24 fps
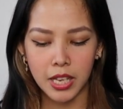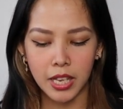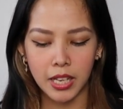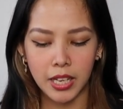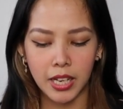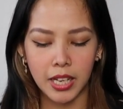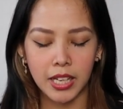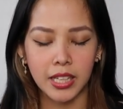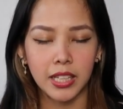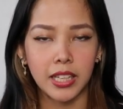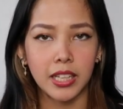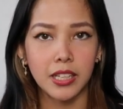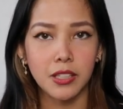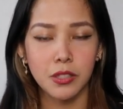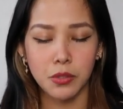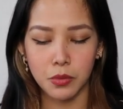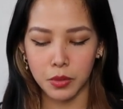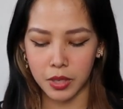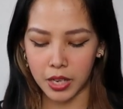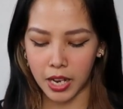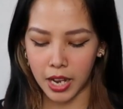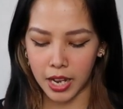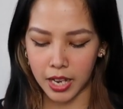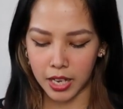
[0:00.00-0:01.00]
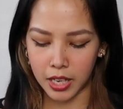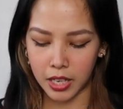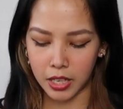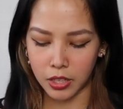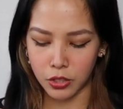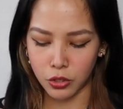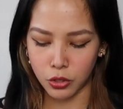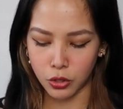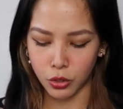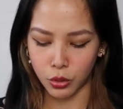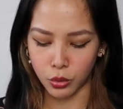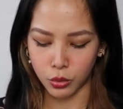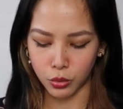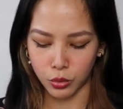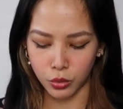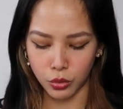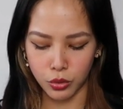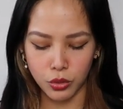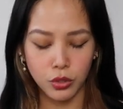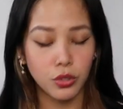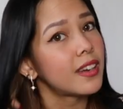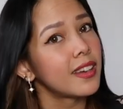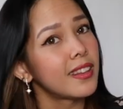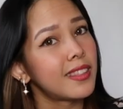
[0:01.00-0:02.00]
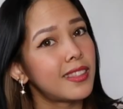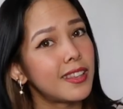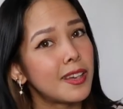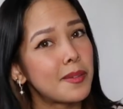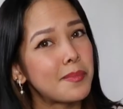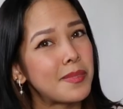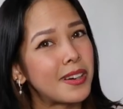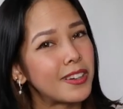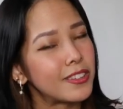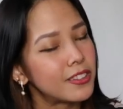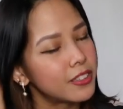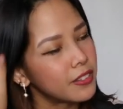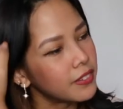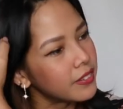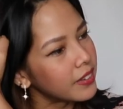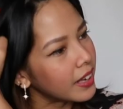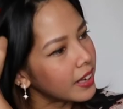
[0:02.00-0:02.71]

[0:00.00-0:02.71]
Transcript: and I guess when I don't get the amount of